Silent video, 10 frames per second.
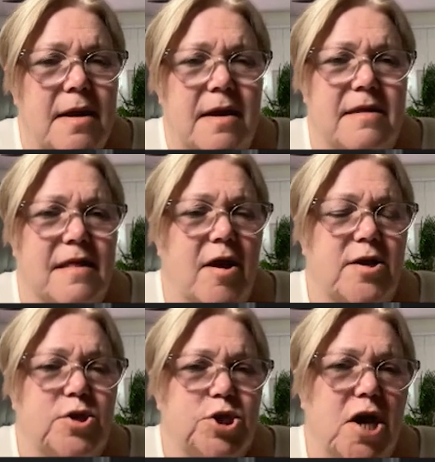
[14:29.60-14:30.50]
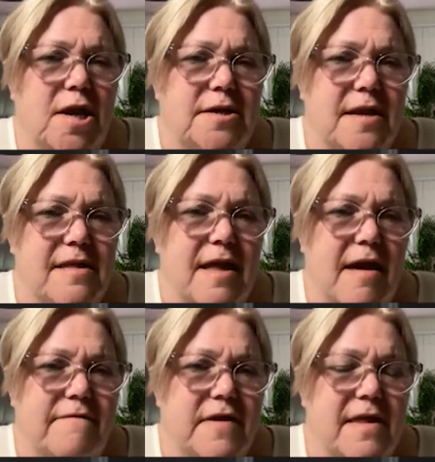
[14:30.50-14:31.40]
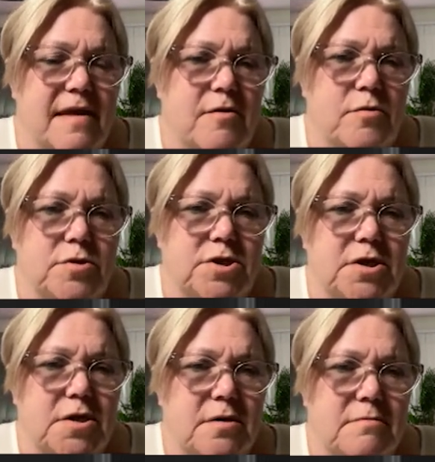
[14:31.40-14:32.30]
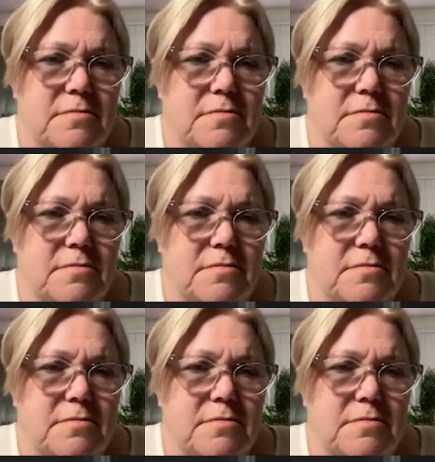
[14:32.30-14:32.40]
It's like your tiler doesn't have the skill to